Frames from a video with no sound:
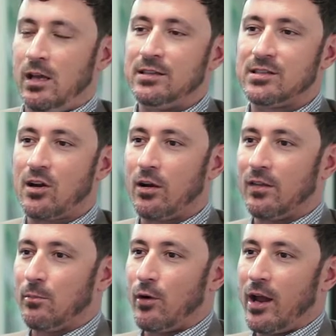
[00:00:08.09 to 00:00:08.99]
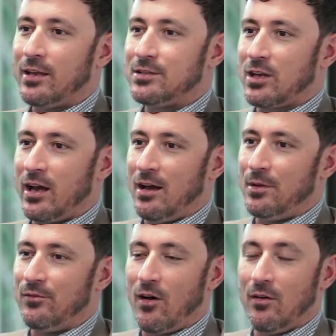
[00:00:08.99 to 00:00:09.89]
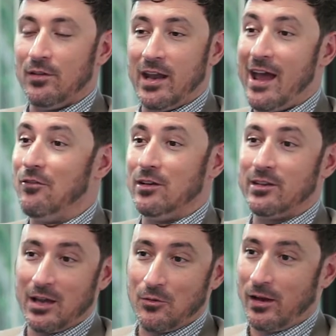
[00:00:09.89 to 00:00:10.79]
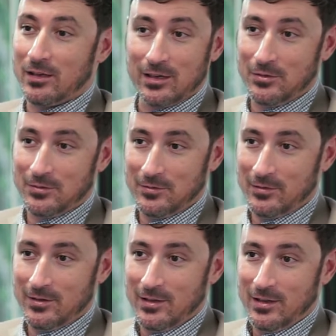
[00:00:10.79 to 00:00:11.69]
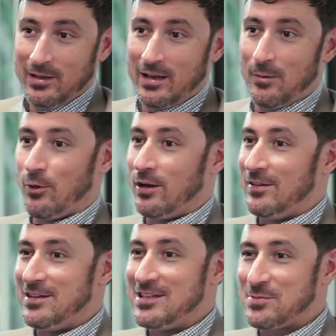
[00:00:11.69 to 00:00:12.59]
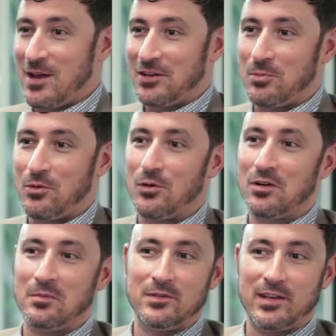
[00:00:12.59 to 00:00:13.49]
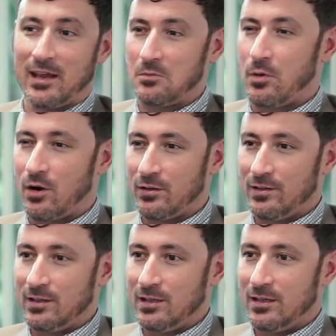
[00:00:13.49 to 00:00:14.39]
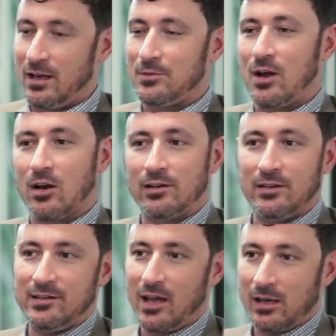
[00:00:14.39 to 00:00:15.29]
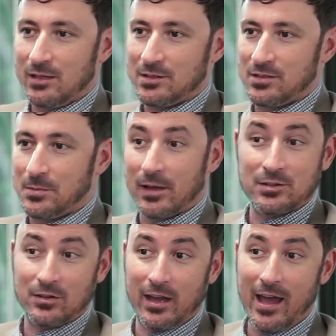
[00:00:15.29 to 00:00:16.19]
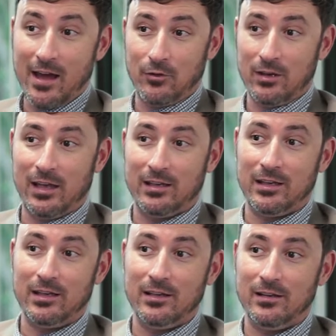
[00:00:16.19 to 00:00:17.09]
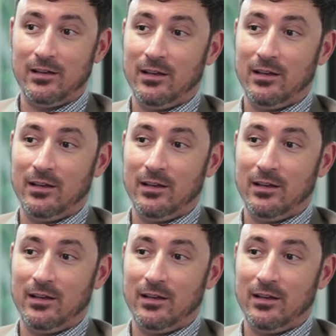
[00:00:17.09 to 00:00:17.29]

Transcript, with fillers: In starting the branch, I'm involved in everything right now. I'm running the dispatch board, I'm taking parts in, I'm talking to the technicians, making sure they have what they need.